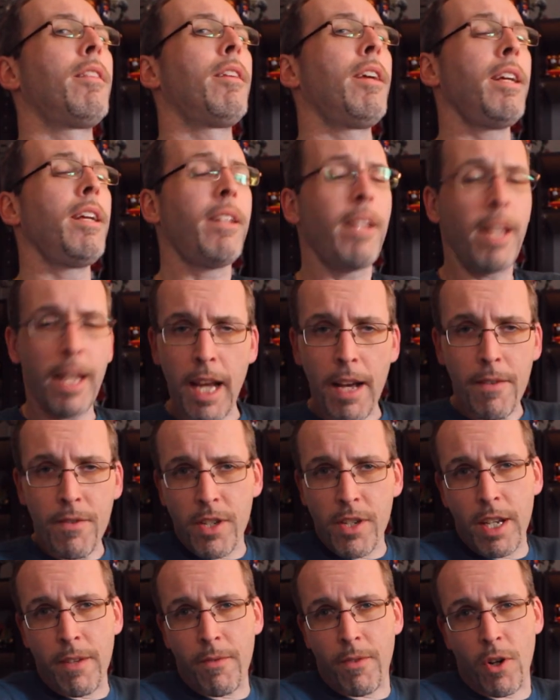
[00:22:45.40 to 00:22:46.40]
the
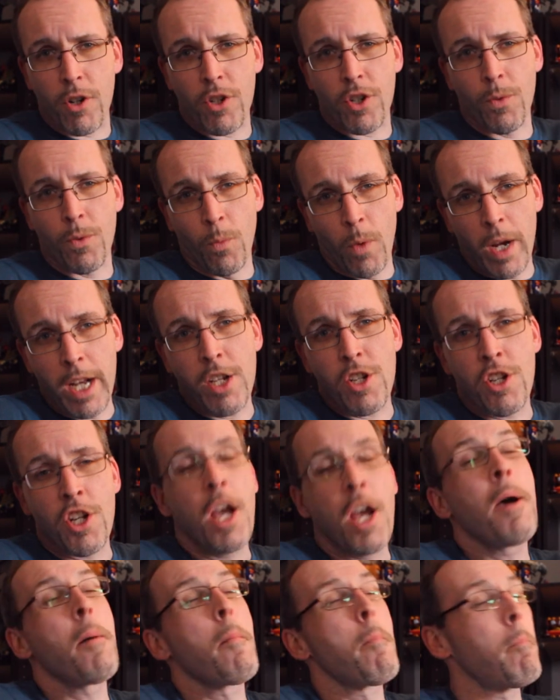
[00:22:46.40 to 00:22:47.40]
TFC version,
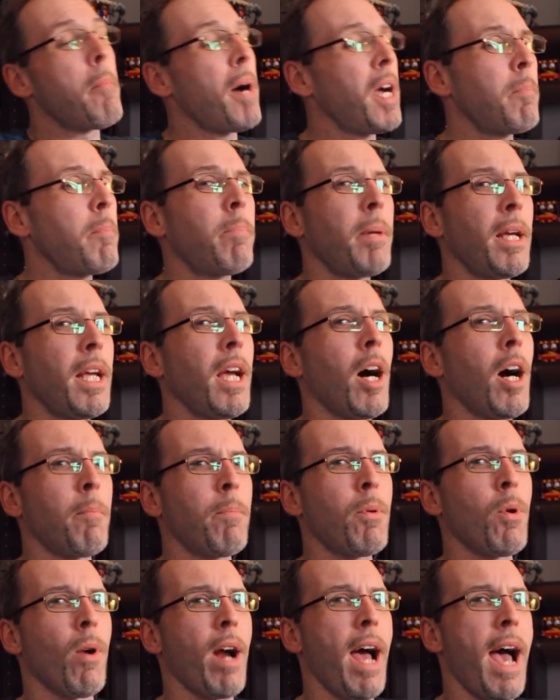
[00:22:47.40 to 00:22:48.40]
which might be
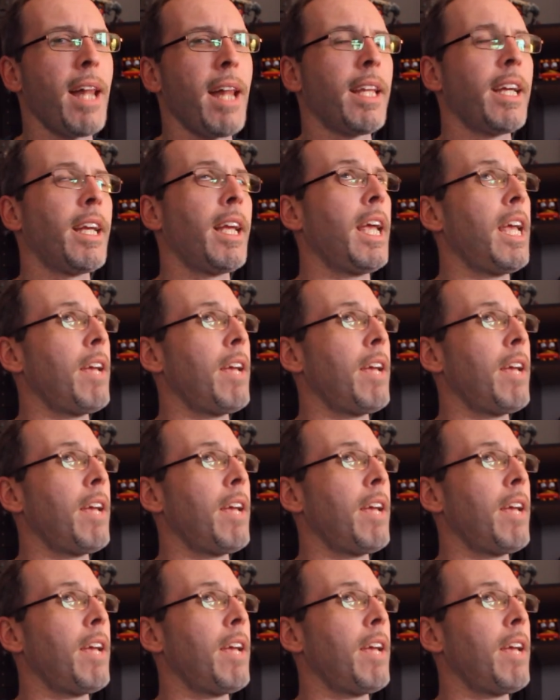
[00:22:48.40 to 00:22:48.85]
up your alley,